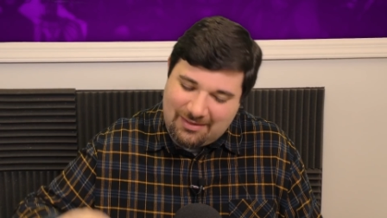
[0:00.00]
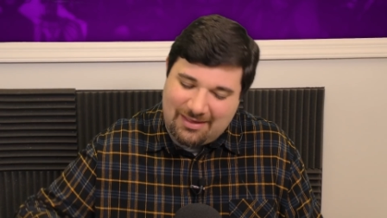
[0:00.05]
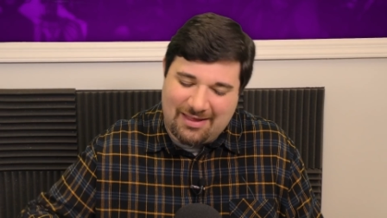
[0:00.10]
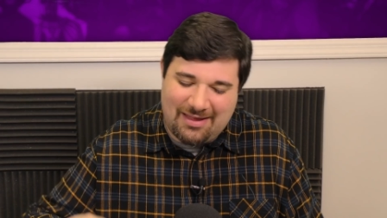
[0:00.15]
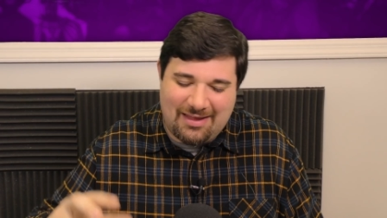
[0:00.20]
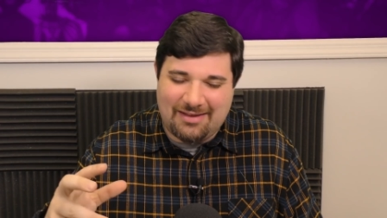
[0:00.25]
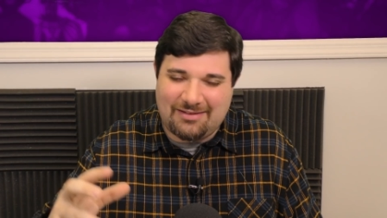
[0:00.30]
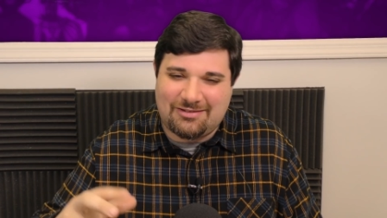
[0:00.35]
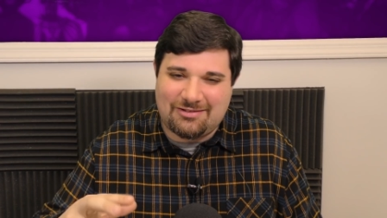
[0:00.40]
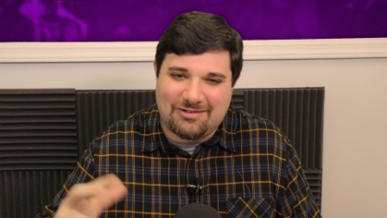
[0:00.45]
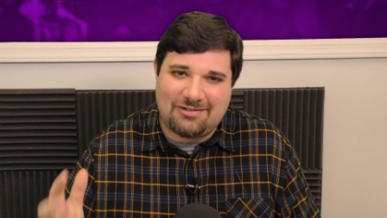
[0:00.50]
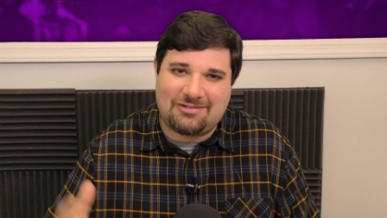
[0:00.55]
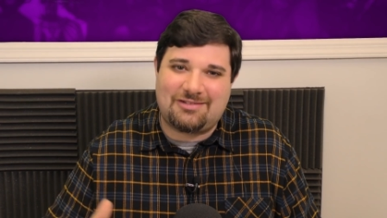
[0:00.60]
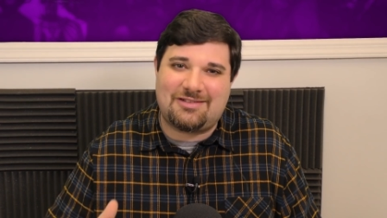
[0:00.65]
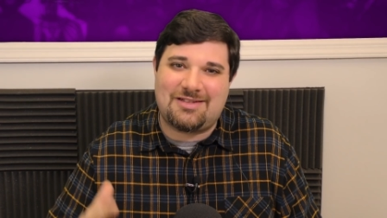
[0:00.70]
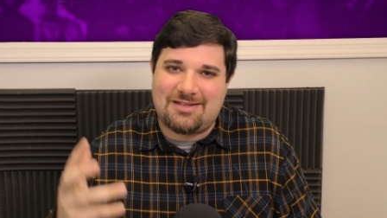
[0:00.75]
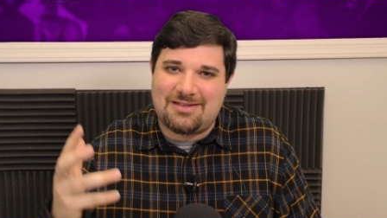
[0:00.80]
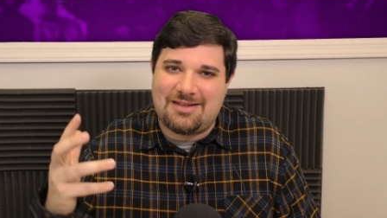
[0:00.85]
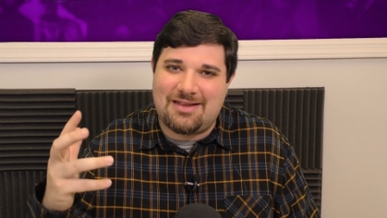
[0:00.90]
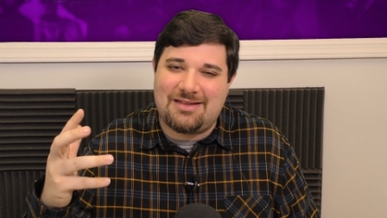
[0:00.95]
It's just,
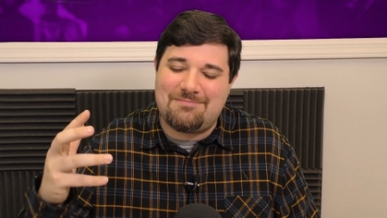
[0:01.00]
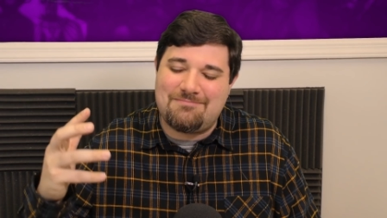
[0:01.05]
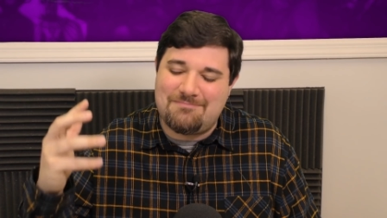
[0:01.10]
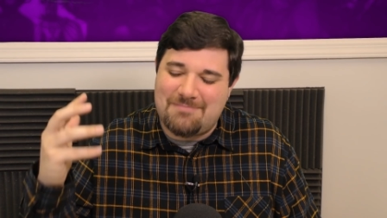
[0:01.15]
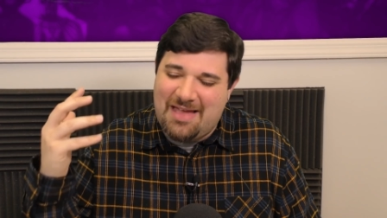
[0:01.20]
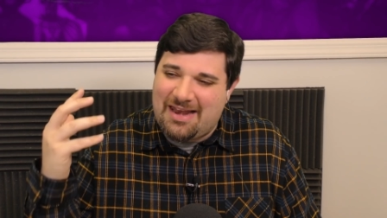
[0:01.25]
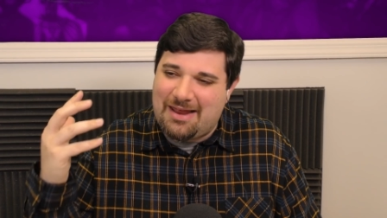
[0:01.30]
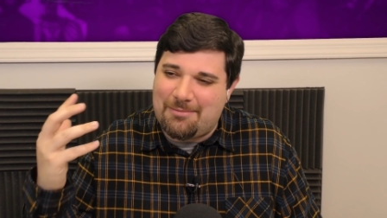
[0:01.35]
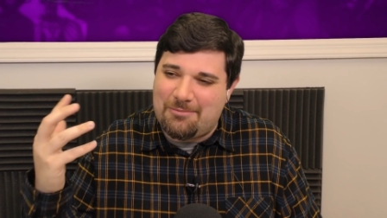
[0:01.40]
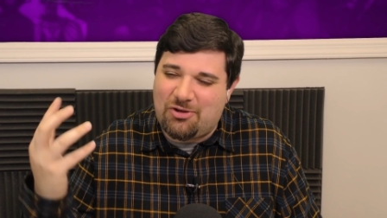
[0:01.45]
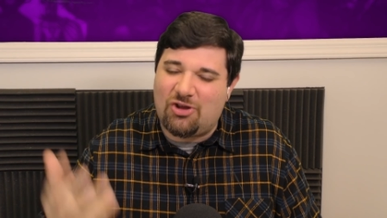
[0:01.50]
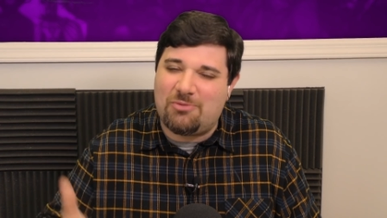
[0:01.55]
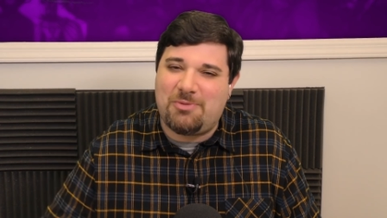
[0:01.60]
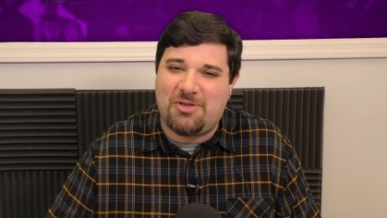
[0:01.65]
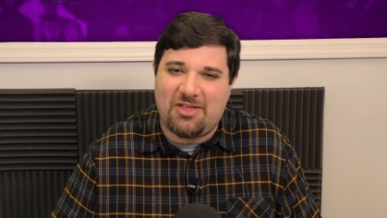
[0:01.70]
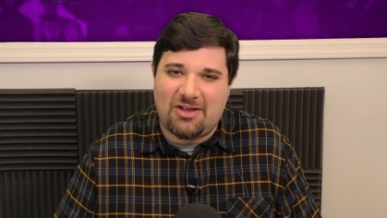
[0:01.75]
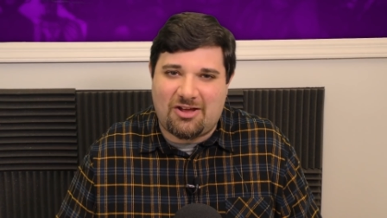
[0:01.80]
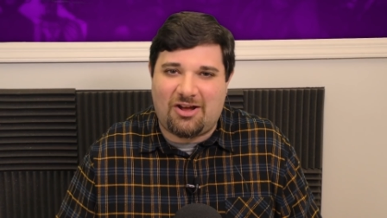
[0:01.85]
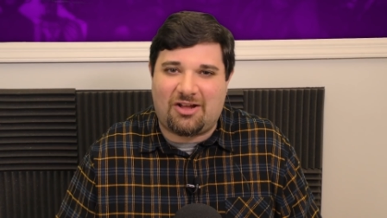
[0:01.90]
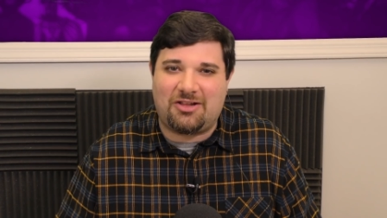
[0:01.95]
and it could be
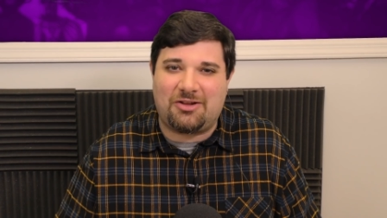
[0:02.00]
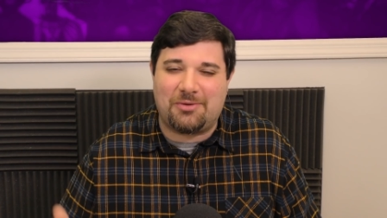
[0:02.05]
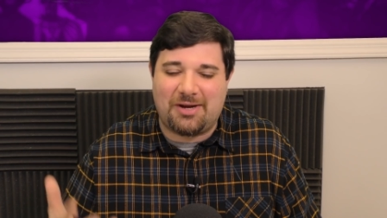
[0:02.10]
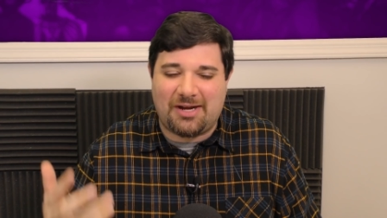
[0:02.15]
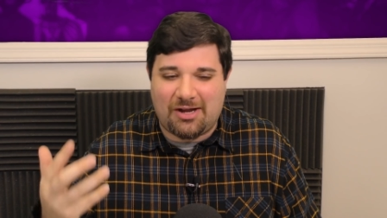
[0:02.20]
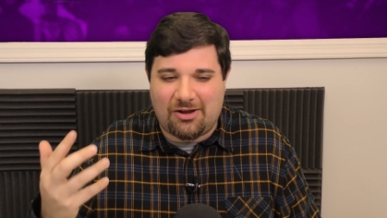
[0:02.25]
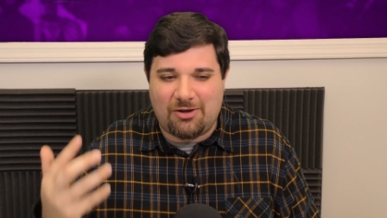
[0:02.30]
the coloring,